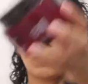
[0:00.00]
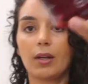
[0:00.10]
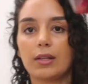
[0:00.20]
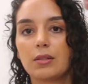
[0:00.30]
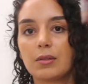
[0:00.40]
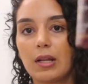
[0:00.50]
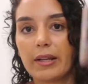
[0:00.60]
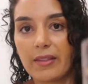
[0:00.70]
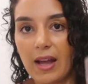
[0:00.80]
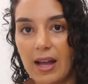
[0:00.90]
Okay, so it's
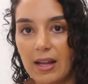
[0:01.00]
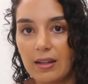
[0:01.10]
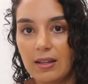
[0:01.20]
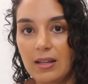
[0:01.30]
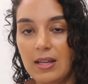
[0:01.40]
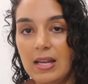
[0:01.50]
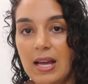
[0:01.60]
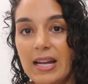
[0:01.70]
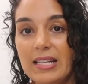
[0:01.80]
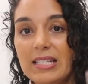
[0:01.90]
like that.
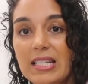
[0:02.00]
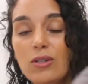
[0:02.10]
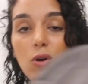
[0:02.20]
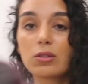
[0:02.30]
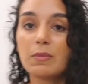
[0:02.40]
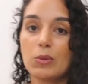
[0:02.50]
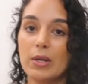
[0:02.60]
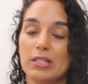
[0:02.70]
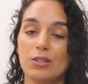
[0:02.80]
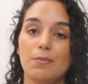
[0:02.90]
And it did cost me
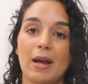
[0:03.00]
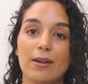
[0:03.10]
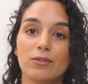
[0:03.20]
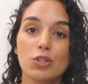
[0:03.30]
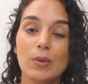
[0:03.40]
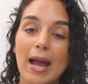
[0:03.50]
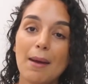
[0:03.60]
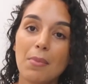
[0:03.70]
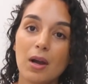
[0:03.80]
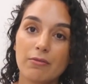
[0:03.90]
22 pounds. You
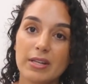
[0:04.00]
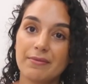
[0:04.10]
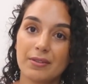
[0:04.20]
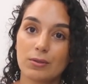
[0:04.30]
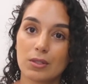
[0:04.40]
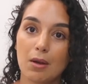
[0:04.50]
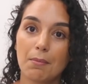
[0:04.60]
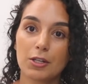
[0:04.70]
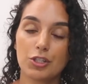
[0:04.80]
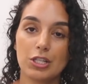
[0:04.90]
can buy refills that are
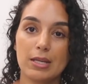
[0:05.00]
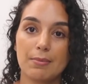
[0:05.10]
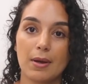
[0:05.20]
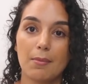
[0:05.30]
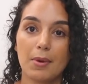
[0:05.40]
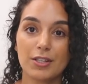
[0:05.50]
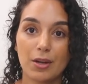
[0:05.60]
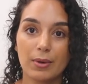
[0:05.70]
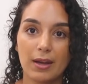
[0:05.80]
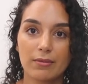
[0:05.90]
much cheaper, but I
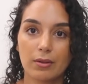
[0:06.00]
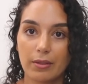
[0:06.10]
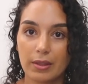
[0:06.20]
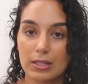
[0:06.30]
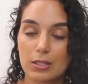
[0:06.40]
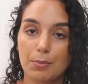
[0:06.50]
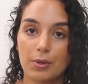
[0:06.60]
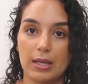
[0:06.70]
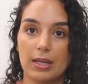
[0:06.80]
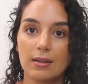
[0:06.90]
don't have a thing to
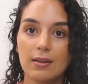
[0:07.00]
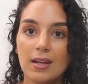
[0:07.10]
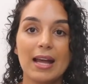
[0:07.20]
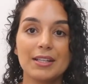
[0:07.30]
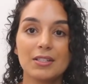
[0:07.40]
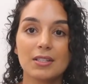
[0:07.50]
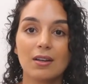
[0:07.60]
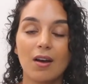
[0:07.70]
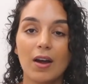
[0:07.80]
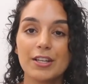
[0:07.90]
put it in. And
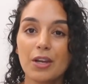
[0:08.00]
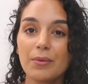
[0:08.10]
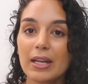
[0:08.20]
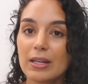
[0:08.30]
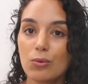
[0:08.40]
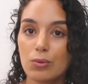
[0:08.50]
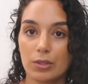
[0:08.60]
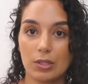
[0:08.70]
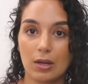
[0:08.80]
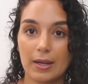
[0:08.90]
I don't get it all
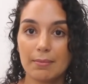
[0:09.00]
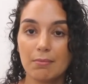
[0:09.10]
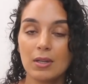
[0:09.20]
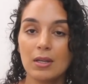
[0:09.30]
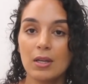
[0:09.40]
the time,